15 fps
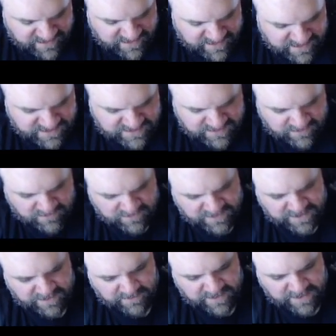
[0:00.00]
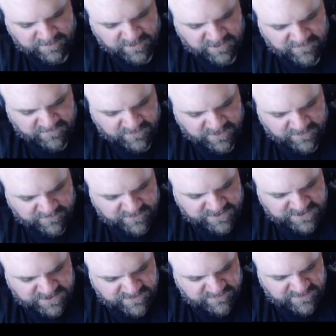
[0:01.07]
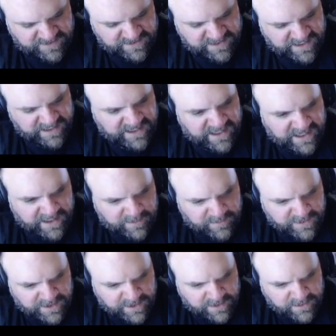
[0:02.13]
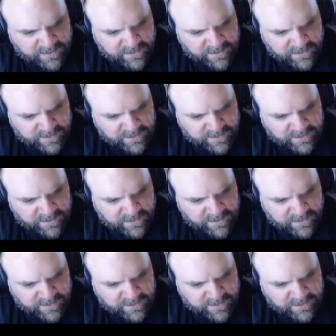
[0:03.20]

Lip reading: there's only a rainbow foil version of it. That can't be.